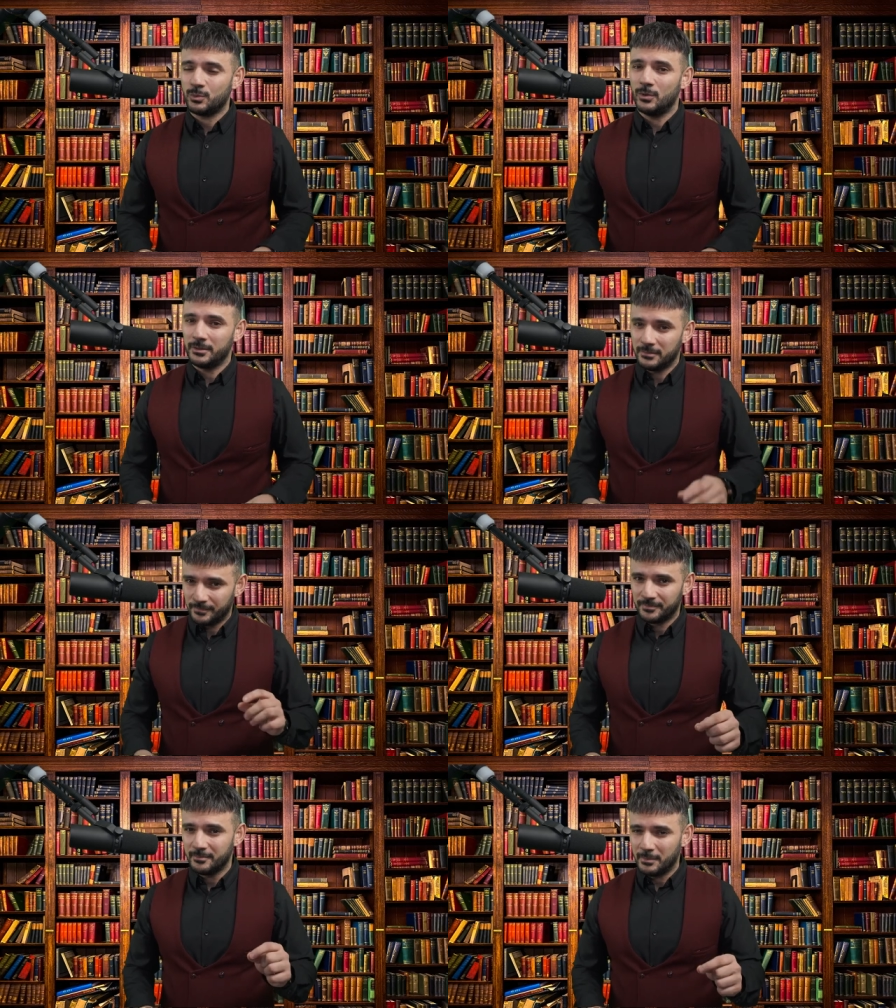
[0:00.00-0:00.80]
one
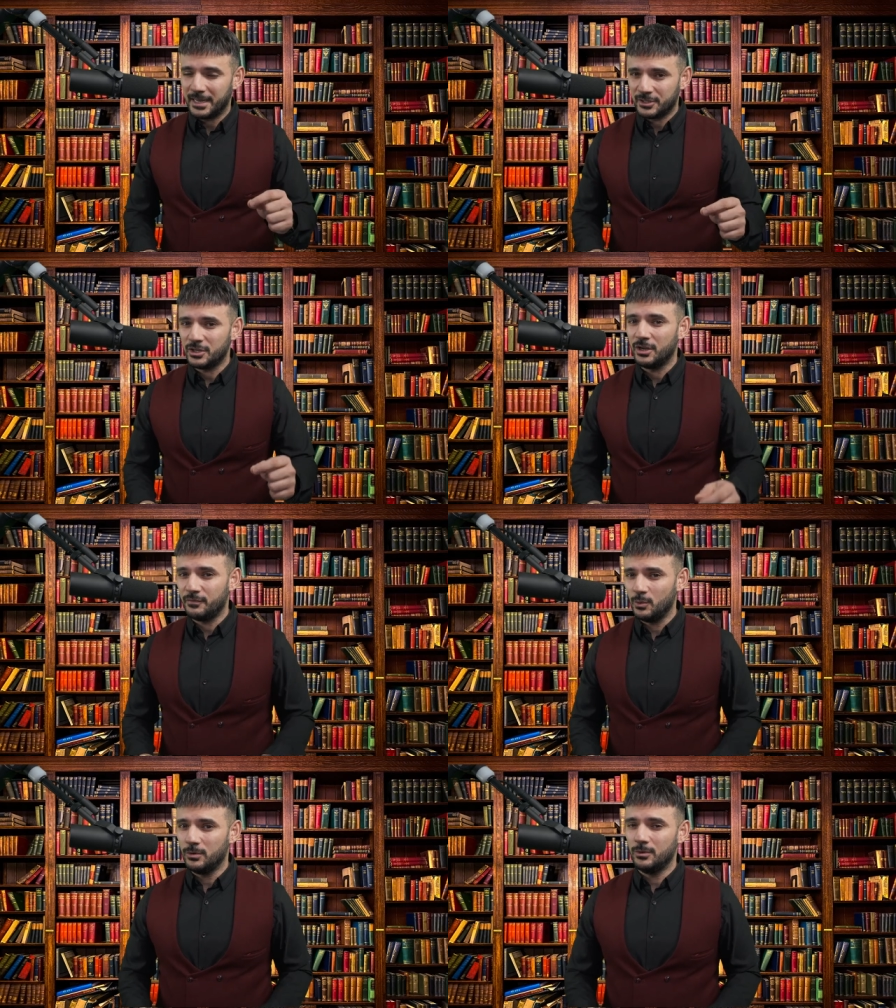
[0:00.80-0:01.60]
might serve
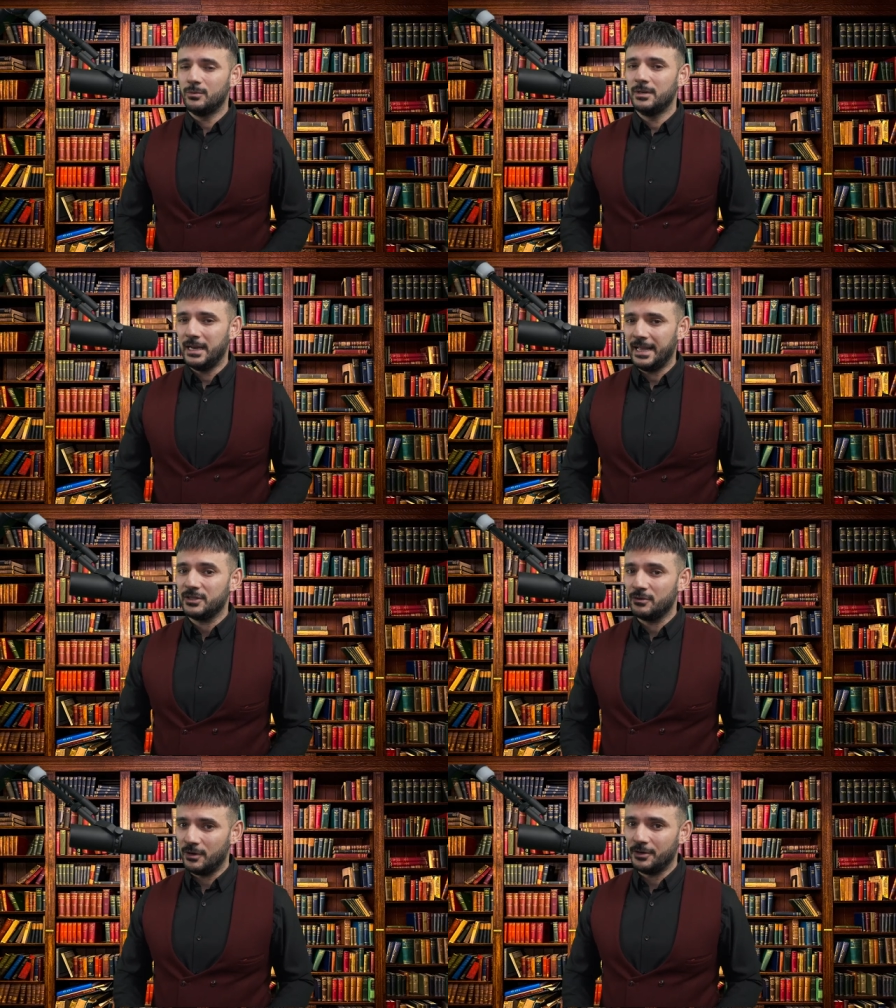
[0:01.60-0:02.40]
you all
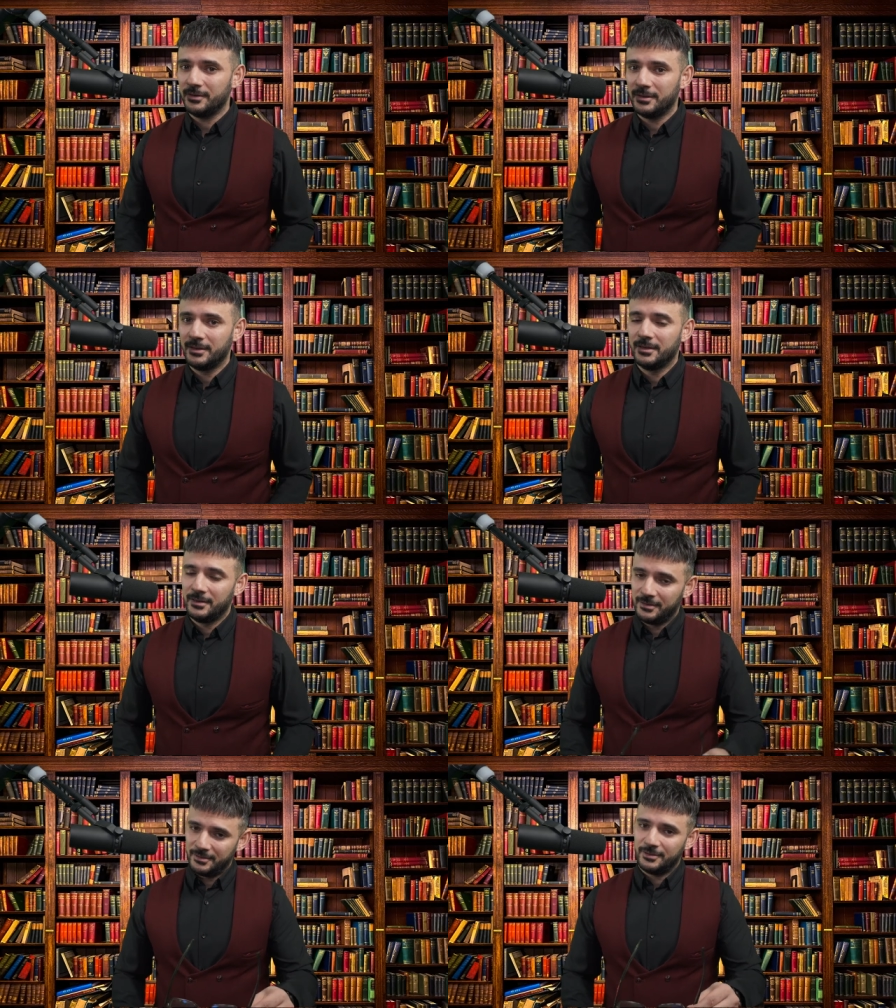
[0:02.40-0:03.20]
later on.
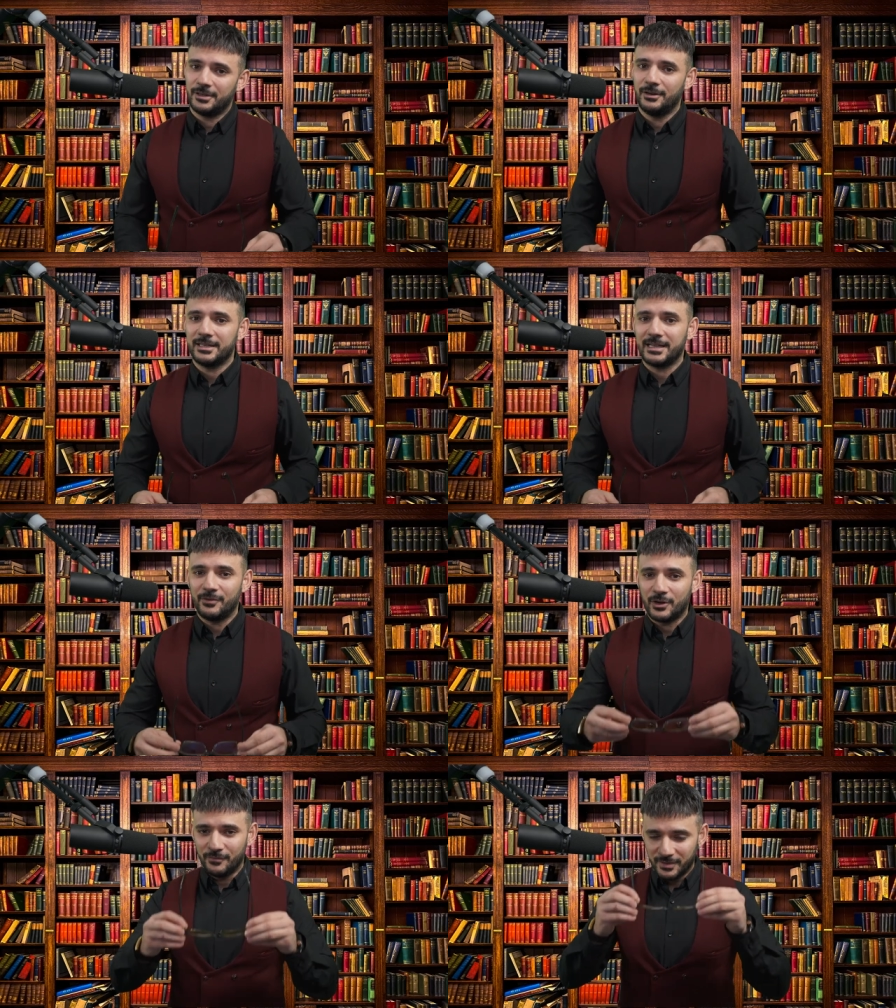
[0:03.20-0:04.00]
So let's have a
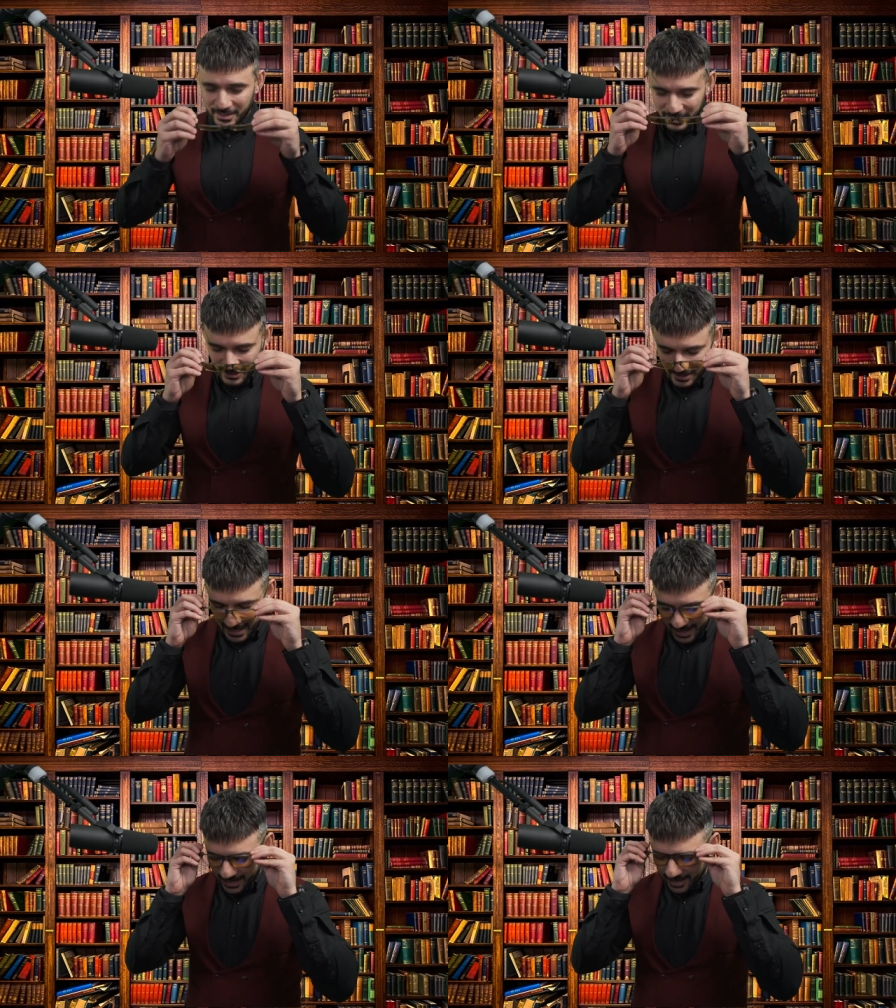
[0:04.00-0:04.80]
conversation,
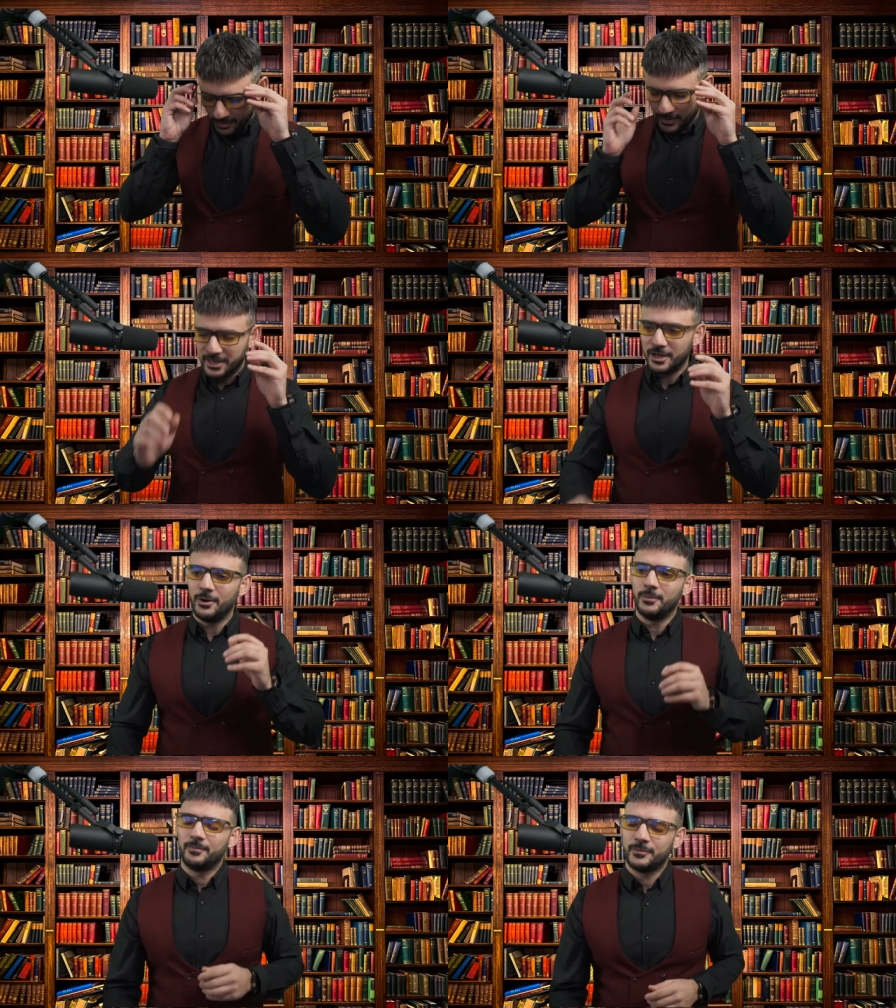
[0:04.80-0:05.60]
gang. Here we
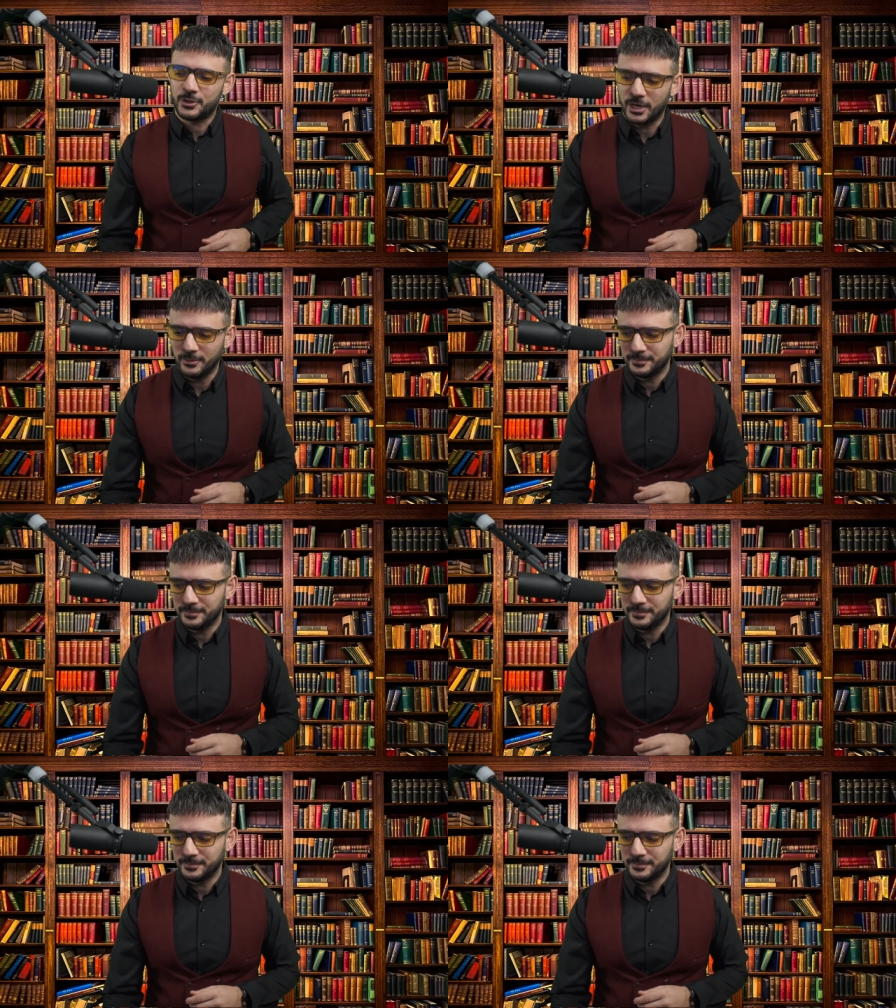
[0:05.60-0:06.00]
go. So,